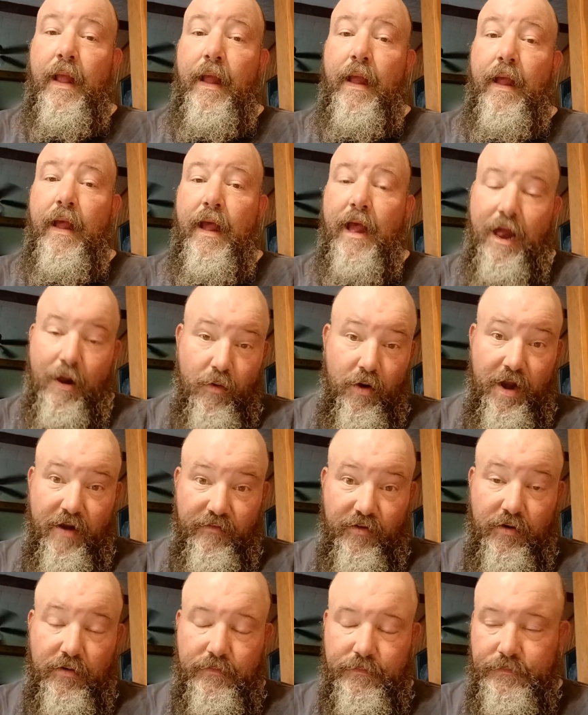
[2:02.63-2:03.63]

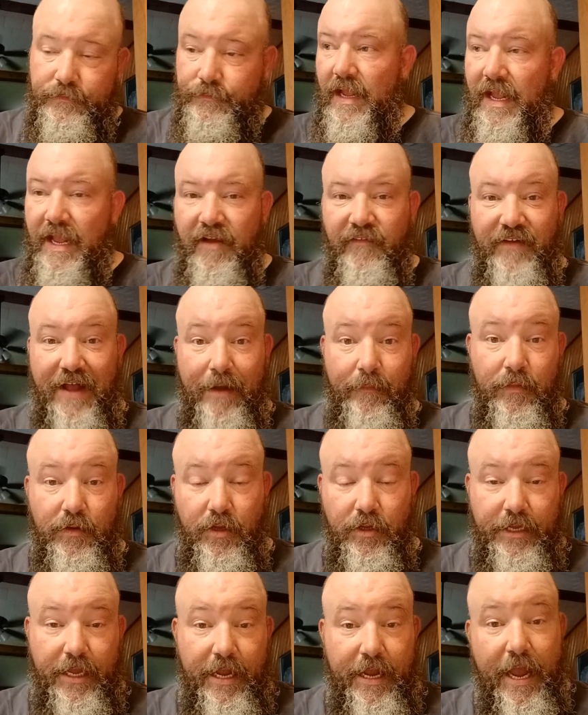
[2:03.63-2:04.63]
However, if I'm
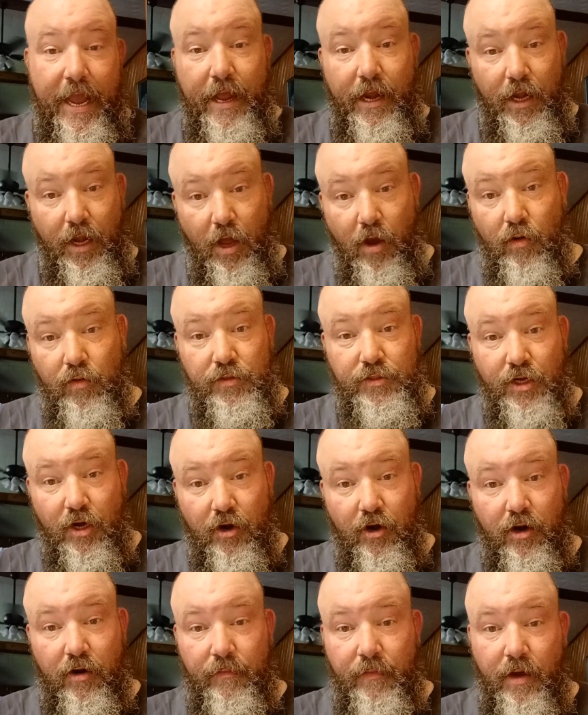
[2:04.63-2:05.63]
looking at long
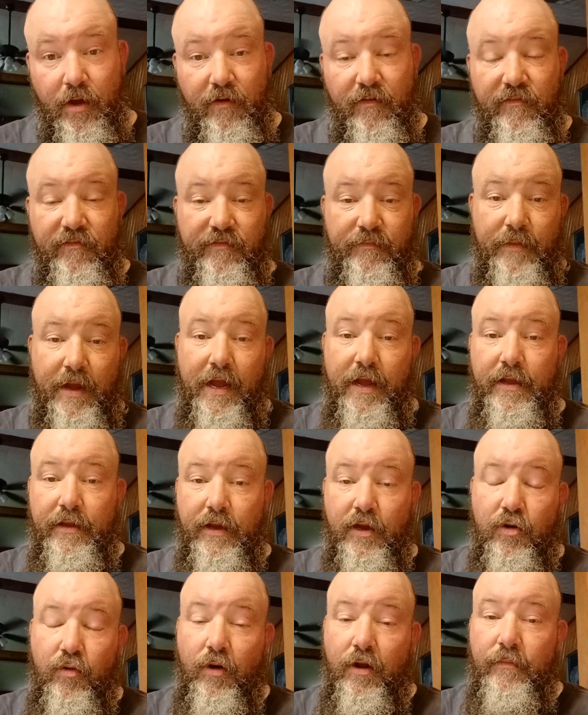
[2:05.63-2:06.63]
term of my
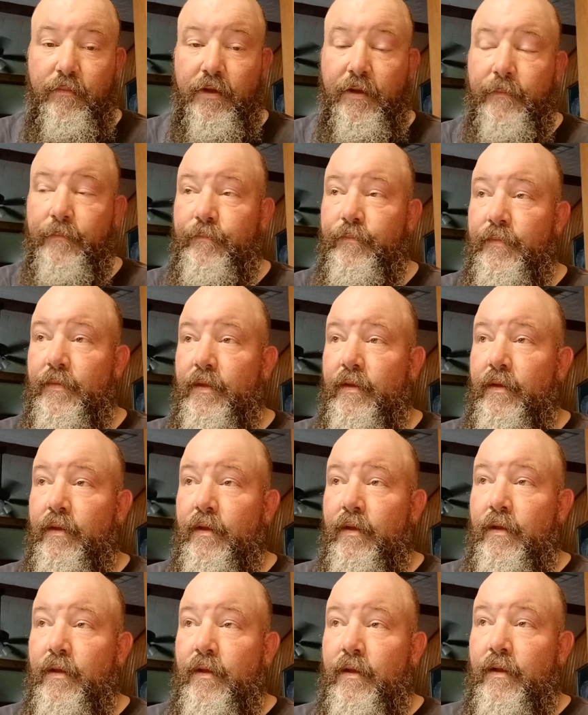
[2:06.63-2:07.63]
equipment
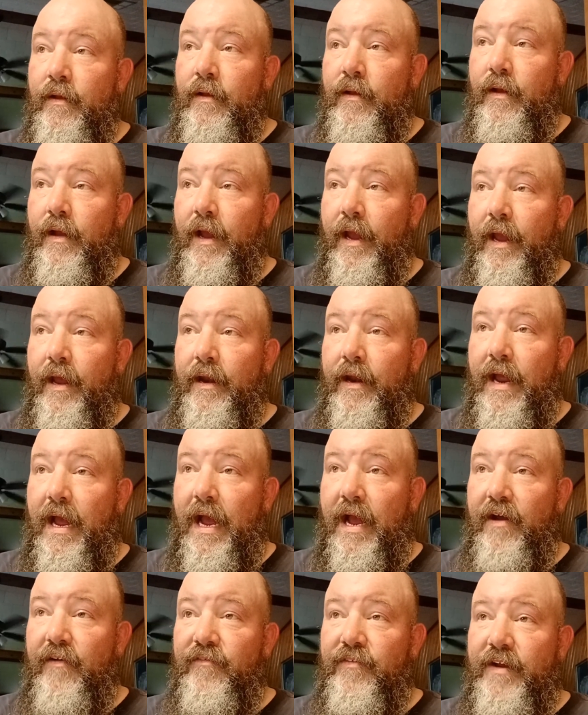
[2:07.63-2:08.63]
and
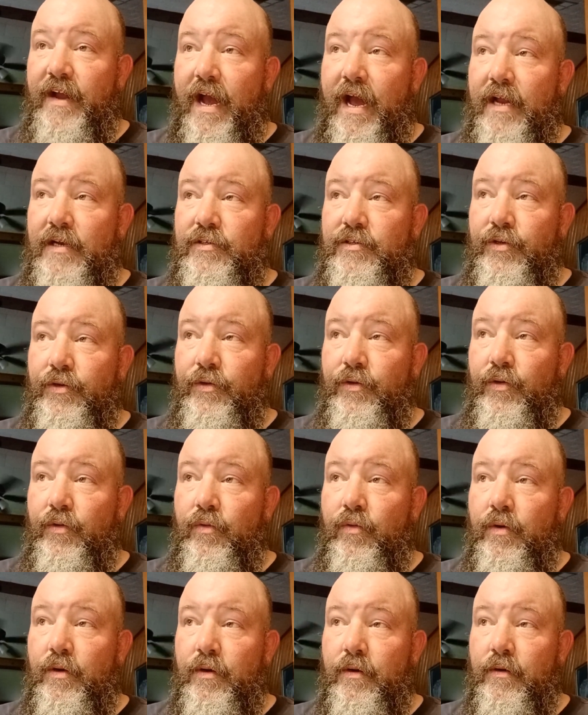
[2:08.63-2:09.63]
I've got
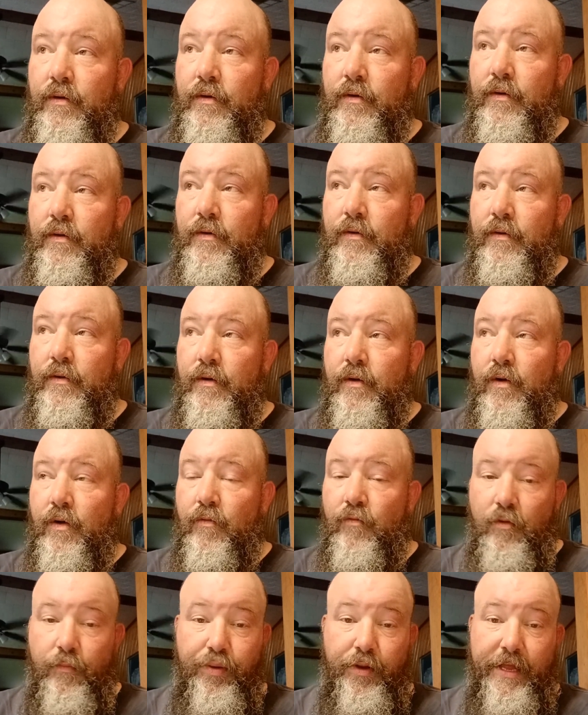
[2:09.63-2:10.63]
to
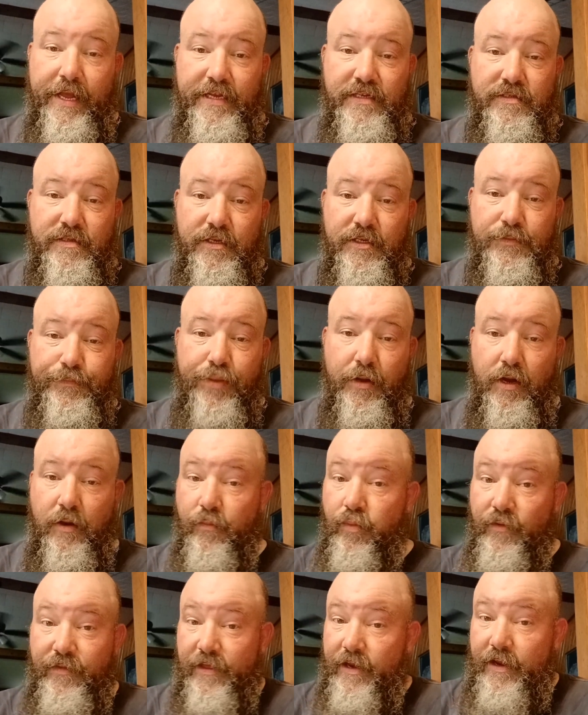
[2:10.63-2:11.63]
replace this
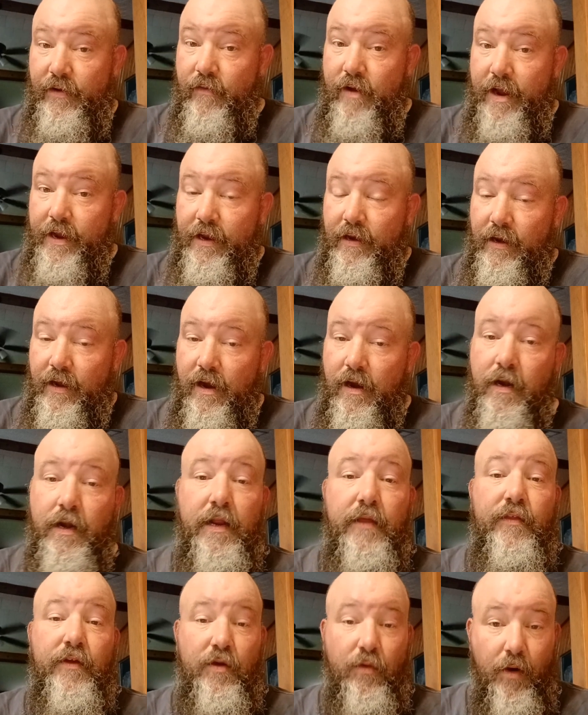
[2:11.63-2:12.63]
pump with any
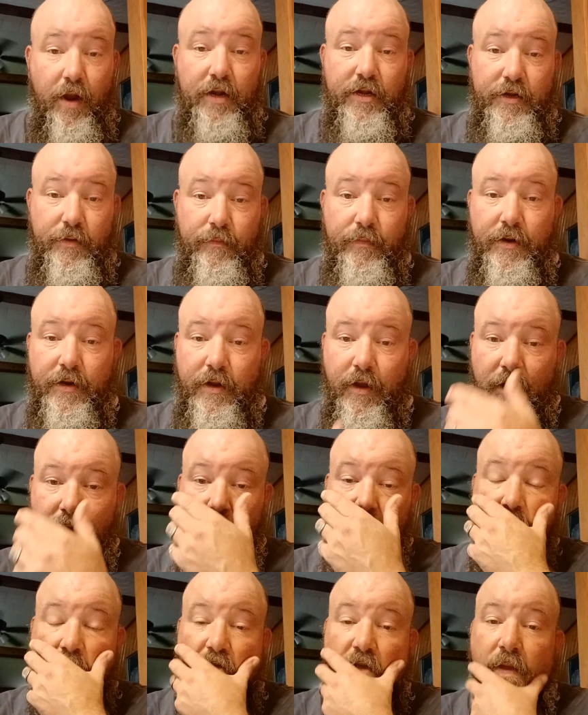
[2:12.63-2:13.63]
regularity, the question
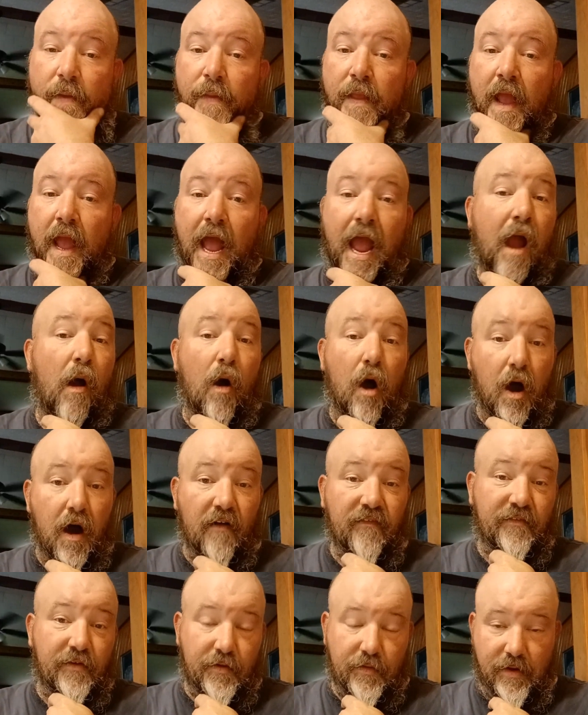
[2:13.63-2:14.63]
becomes, how
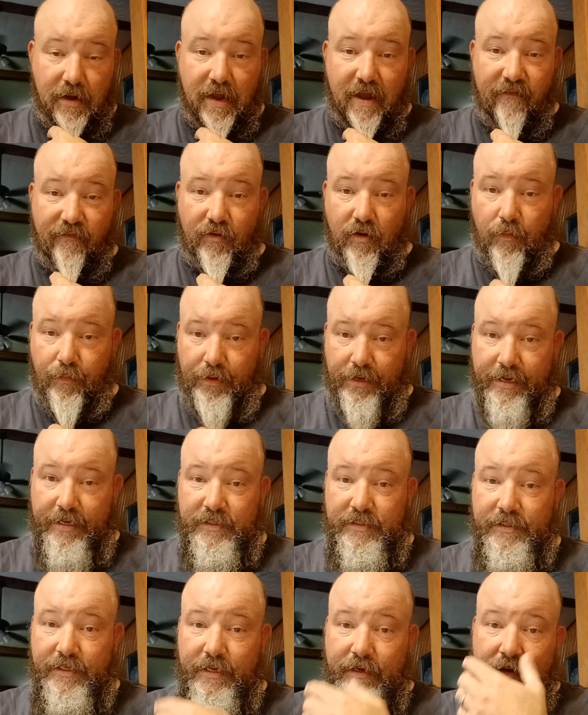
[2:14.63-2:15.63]
often do I have to
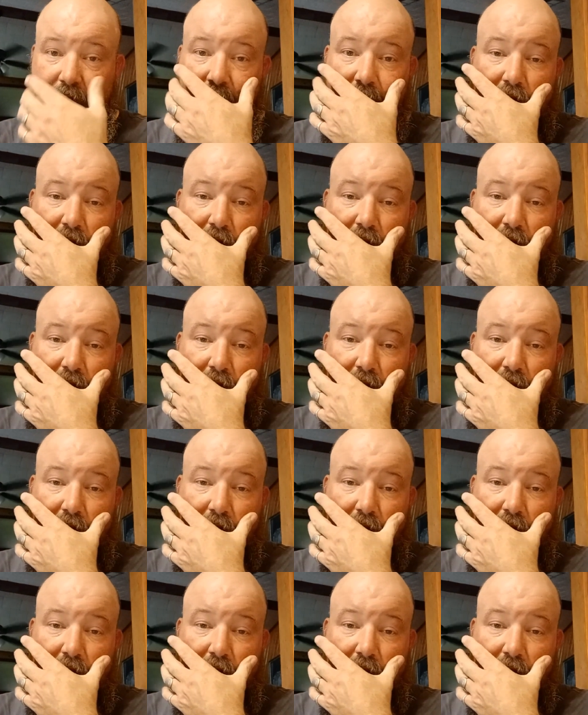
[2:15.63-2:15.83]
replace it?